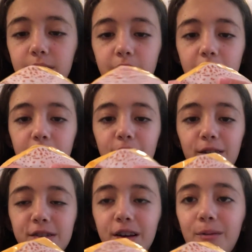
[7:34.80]
And
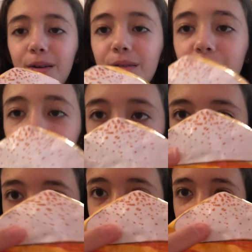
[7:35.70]
also, one of the things
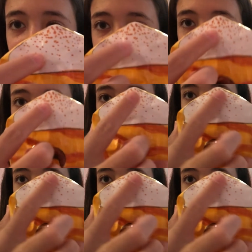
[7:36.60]
I like is the